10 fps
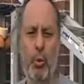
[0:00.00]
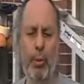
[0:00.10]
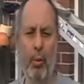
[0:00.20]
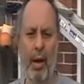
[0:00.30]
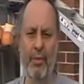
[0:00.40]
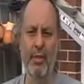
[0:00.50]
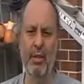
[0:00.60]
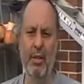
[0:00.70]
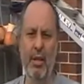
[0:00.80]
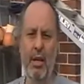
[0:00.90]
be waived.
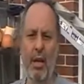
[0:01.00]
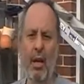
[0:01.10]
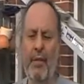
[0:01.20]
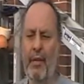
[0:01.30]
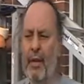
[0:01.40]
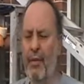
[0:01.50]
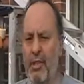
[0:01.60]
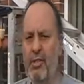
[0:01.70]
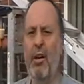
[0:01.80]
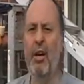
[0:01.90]

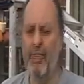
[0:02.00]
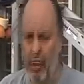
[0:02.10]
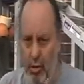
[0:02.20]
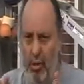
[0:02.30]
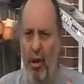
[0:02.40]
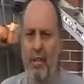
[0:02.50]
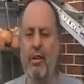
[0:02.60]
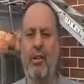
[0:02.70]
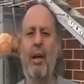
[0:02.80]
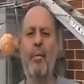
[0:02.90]
These guys, the good guys that will
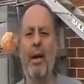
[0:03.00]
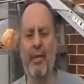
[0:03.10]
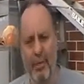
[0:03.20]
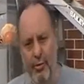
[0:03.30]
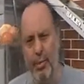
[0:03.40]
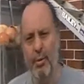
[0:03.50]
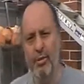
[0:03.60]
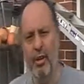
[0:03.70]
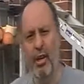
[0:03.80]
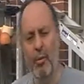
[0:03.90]
come out of this
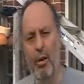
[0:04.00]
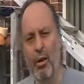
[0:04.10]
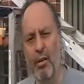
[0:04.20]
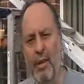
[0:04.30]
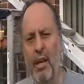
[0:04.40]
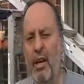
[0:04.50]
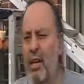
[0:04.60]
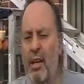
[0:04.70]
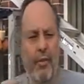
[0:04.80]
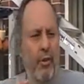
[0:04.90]
Freemasonic world, they're going to
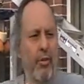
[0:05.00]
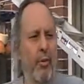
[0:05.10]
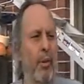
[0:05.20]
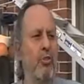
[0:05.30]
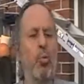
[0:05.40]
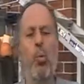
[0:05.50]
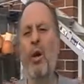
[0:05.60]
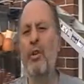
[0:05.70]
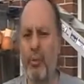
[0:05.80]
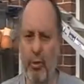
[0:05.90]
give you the most
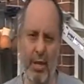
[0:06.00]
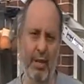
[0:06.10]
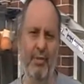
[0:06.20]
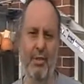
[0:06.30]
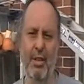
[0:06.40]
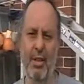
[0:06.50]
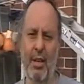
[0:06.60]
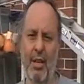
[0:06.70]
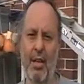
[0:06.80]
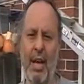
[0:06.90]
wonderful gift,
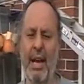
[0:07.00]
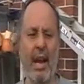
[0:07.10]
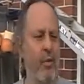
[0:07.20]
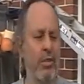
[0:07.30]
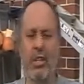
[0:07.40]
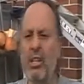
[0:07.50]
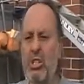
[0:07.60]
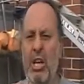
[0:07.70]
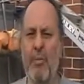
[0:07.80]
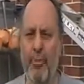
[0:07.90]
and everyone's going to
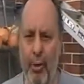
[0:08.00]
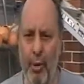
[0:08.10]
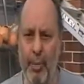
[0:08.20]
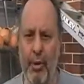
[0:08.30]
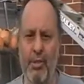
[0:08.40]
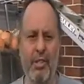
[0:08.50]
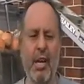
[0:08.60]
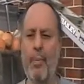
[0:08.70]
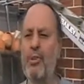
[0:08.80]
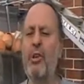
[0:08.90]
jump for it because it's
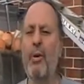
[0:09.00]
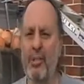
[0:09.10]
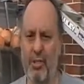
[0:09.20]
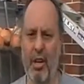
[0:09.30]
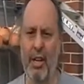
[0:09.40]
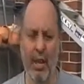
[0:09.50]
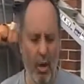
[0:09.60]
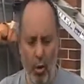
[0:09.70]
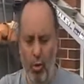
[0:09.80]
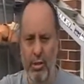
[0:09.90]
going to be so exciting.
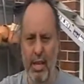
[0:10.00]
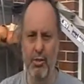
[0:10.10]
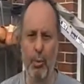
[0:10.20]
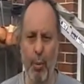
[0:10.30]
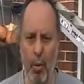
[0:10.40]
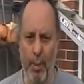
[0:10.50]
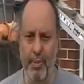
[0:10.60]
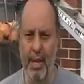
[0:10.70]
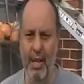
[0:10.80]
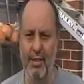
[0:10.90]
All debts will be wiped
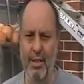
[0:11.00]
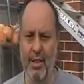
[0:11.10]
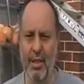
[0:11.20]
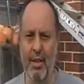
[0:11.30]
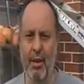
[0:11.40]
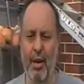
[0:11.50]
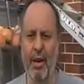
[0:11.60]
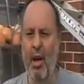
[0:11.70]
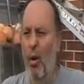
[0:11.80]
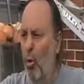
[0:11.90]
out. All right,
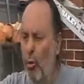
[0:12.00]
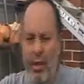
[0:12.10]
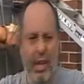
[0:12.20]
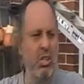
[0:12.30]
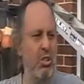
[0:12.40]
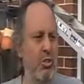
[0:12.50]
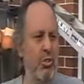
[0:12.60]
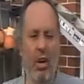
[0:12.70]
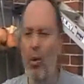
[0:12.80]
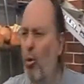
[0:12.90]
all the
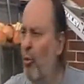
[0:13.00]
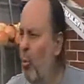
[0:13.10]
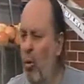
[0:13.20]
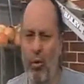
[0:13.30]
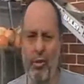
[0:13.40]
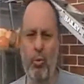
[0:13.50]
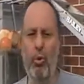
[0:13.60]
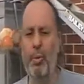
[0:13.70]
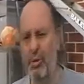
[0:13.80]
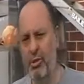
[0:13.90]
issues, all the wars will all
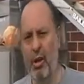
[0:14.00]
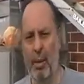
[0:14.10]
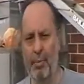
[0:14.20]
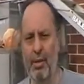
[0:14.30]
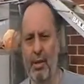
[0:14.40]
be stopped.